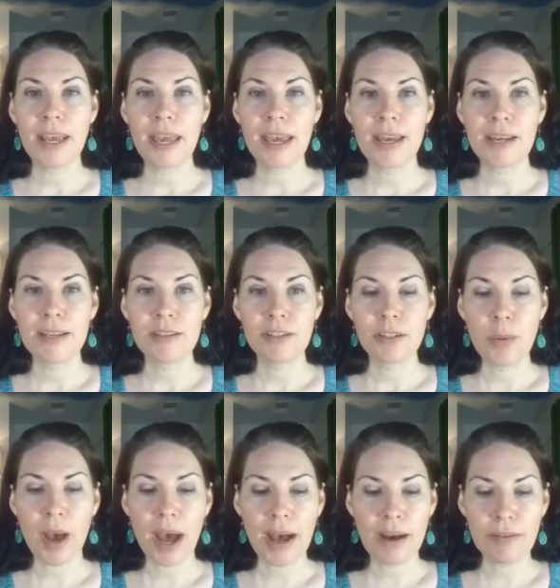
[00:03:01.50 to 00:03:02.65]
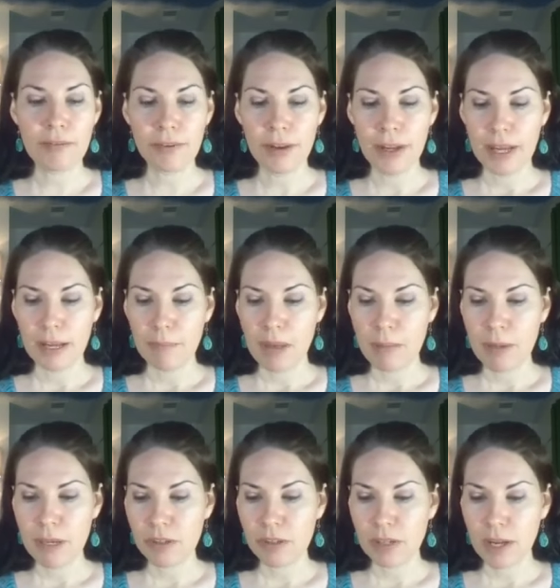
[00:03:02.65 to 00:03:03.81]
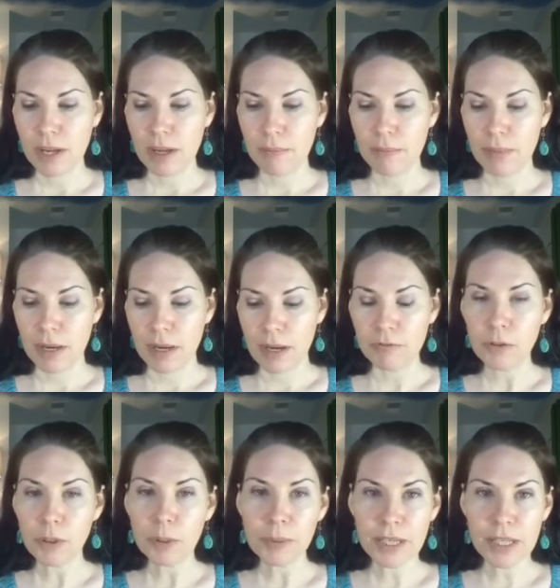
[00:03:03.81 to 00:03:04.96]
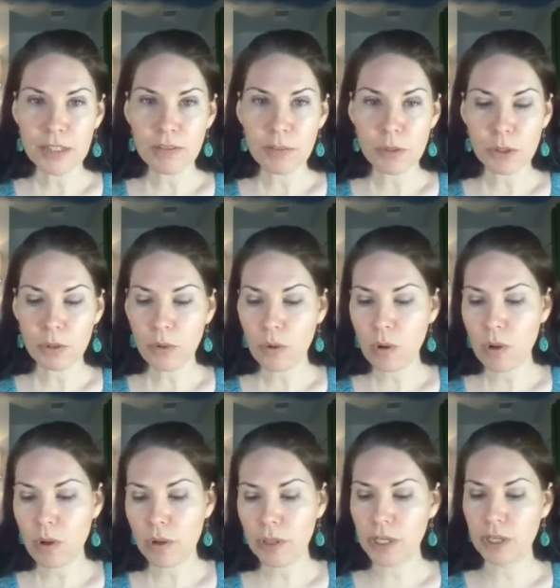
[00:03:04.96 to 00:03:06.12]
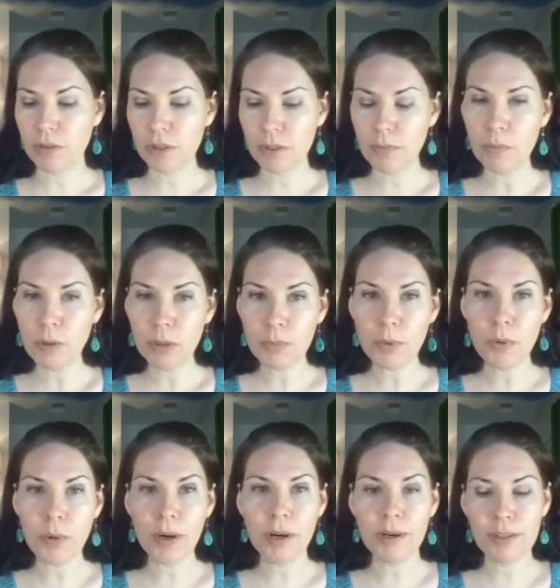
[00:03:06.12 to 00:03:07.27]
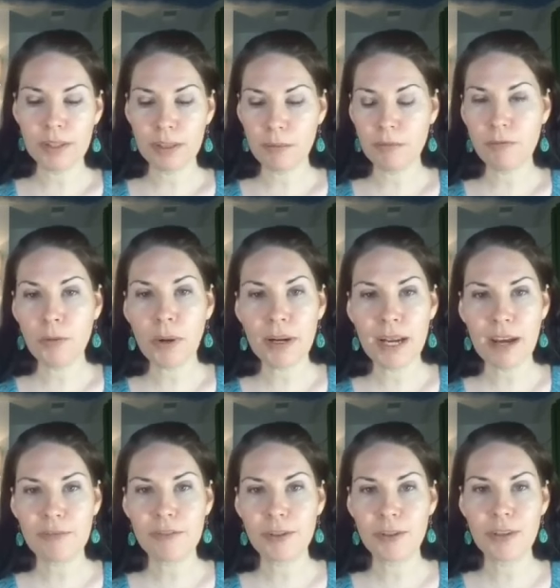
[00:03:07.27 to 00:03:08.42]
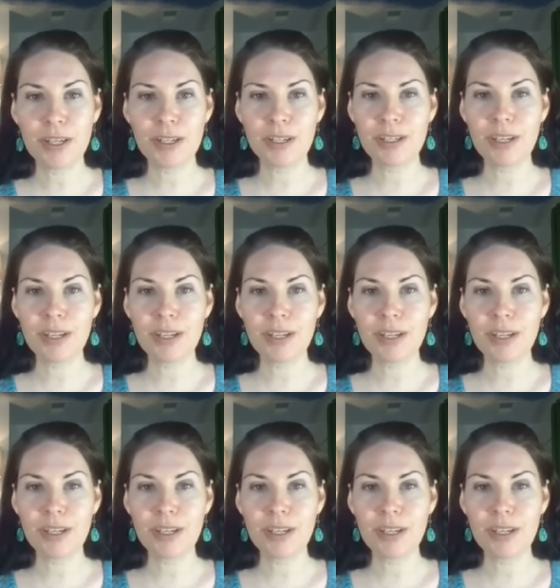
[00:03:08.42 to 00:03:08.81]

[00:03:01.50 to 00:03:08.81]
and you have maybe some uh, floor plans from school, you know, some mood boards, some before and after that,